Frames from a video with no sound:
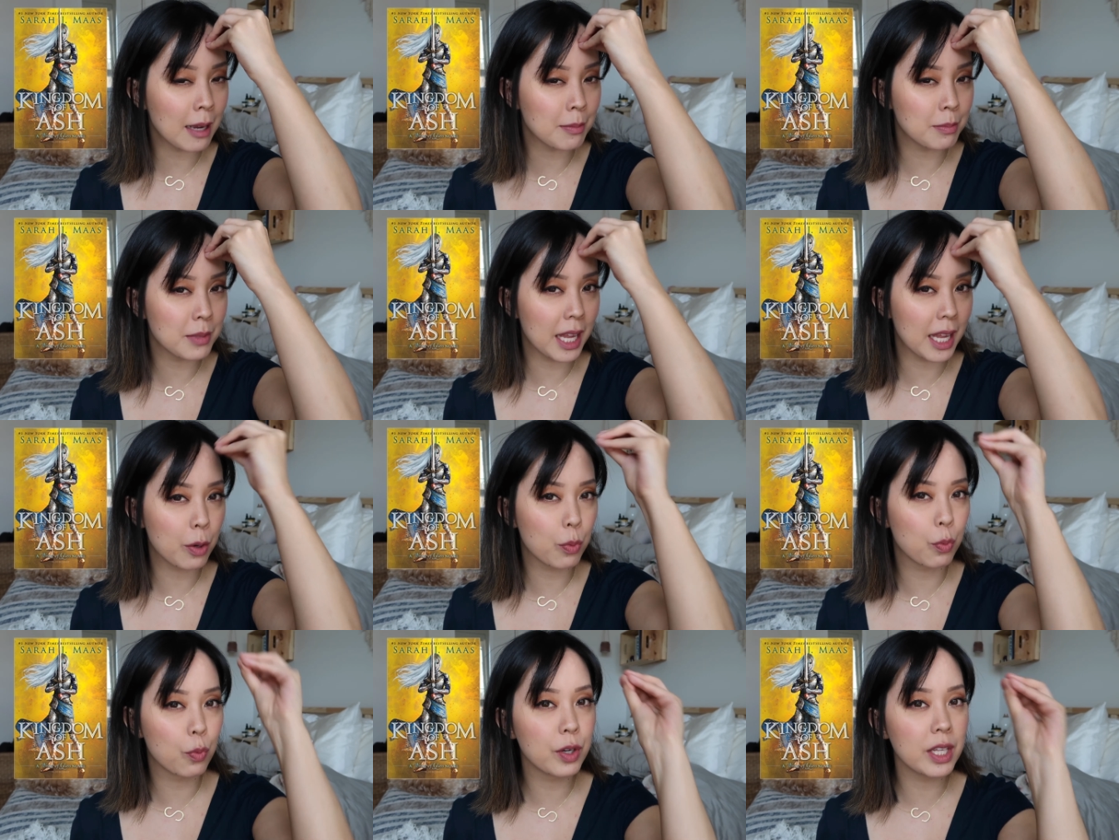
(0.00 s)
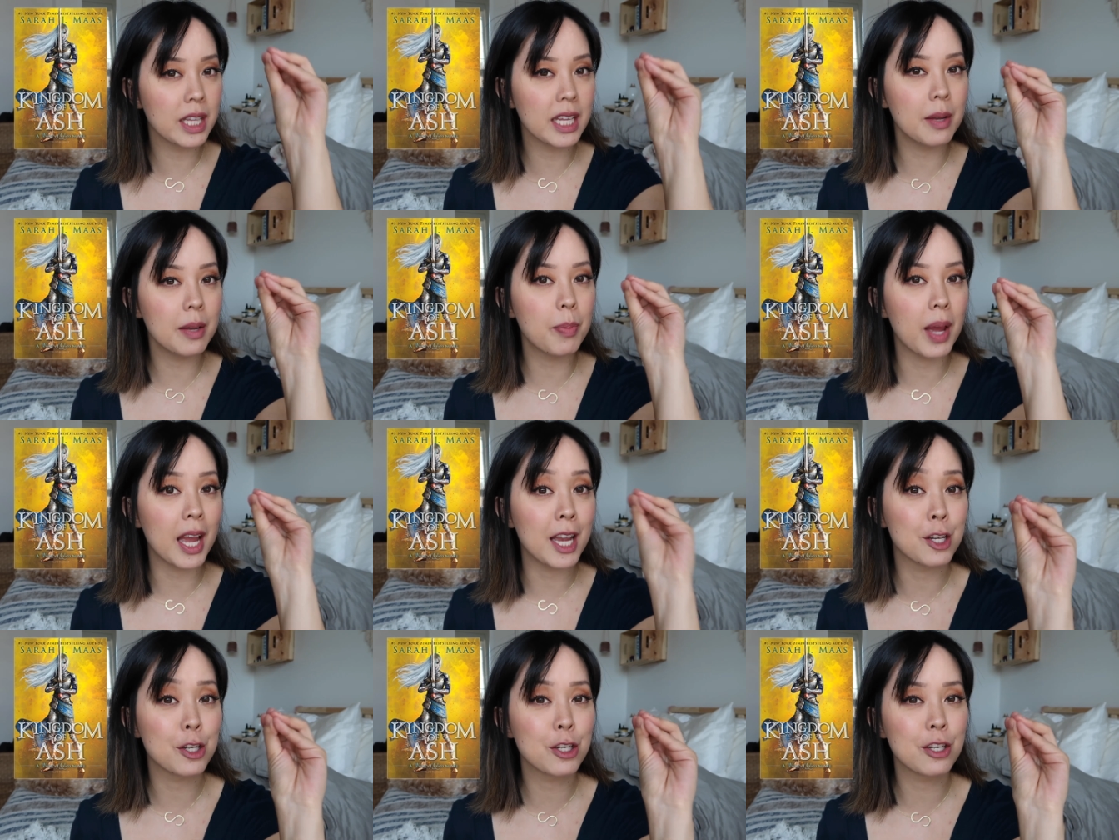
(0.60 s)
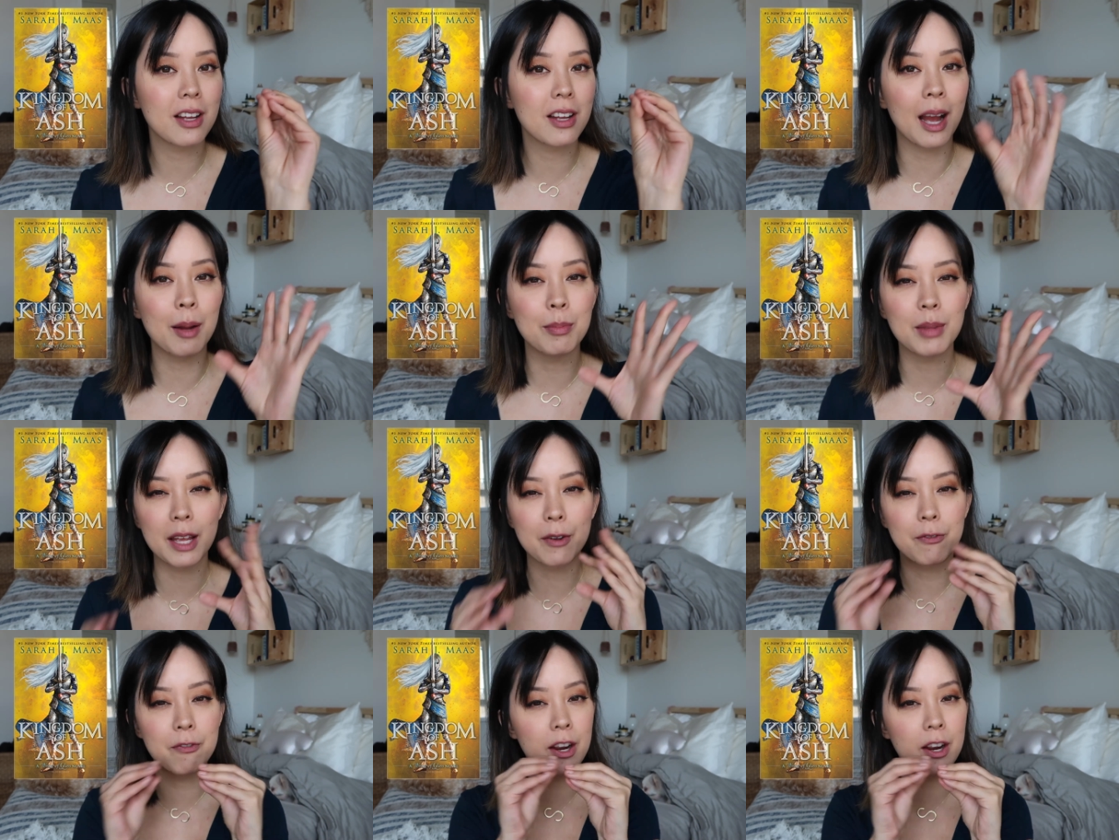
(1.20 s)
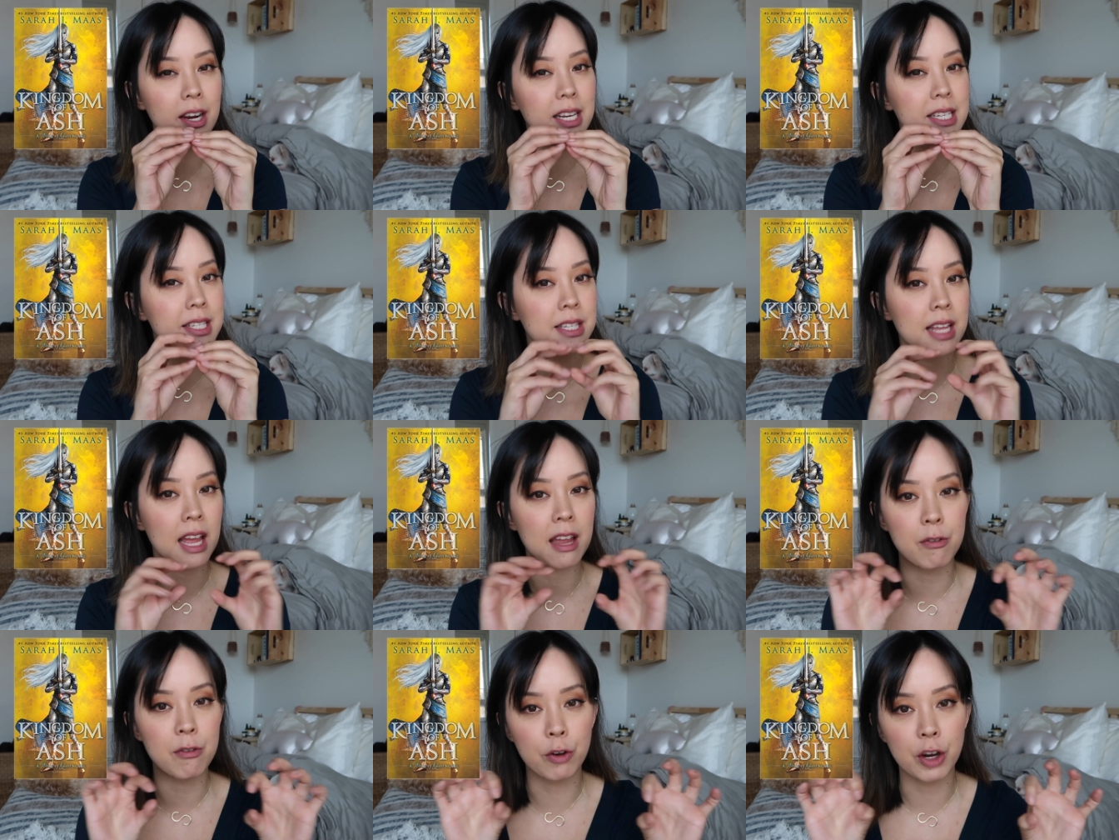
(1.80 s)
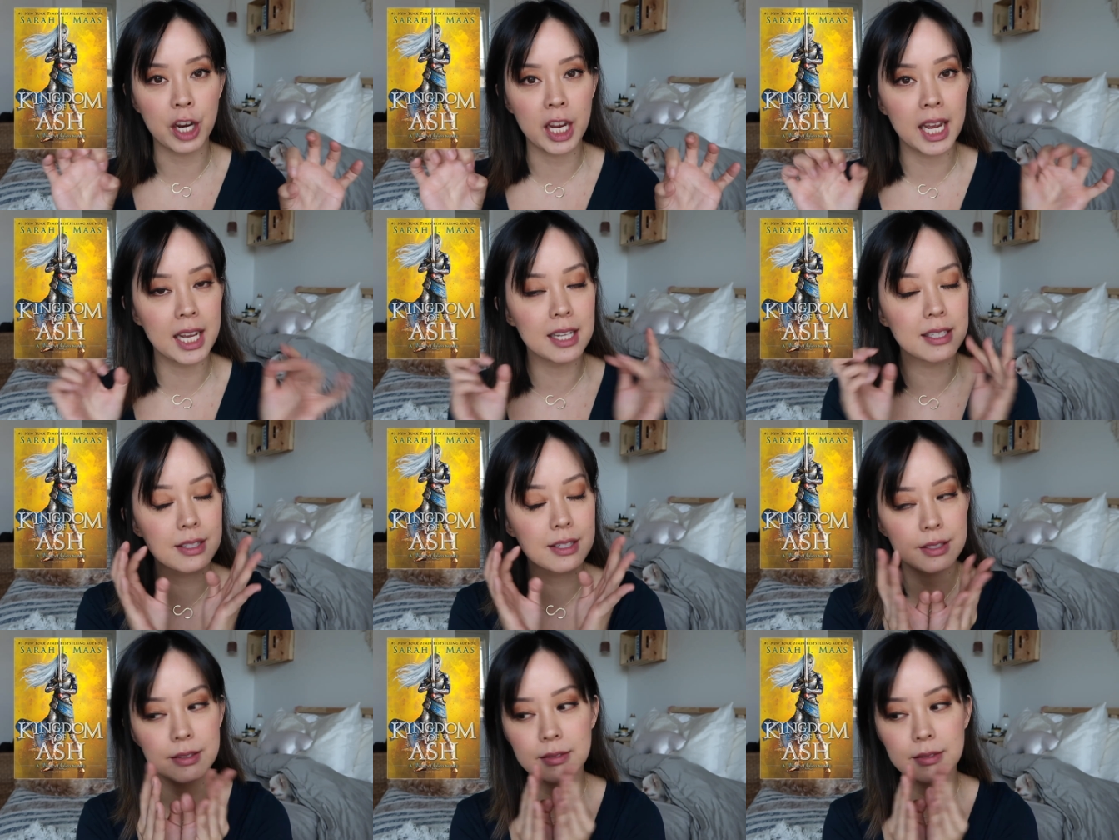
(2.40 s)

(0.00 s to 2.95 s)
I'm like really patient. I'm like very savoring it.